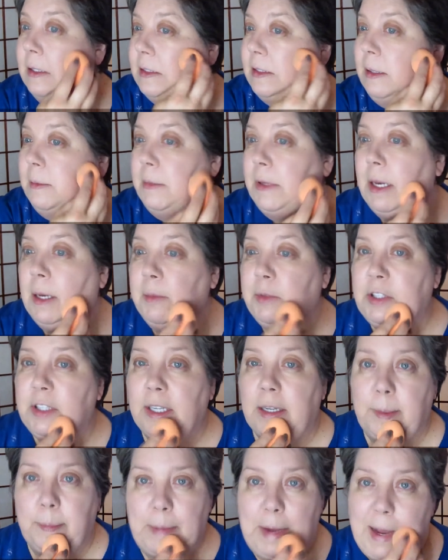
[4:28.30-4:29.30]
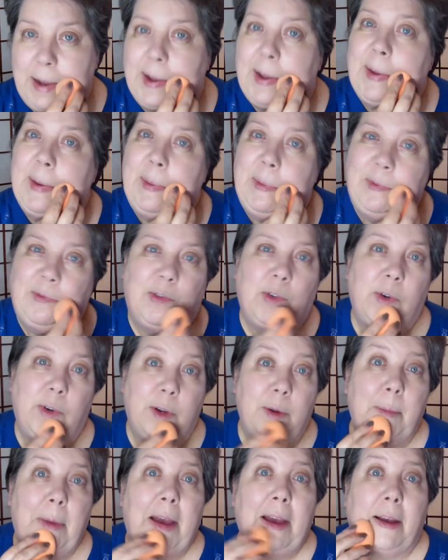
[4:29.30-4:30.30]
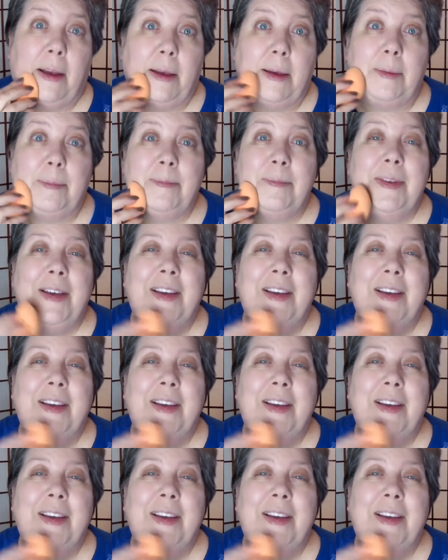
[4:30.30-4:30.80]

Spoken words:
Sometimes you get a backup for your backup.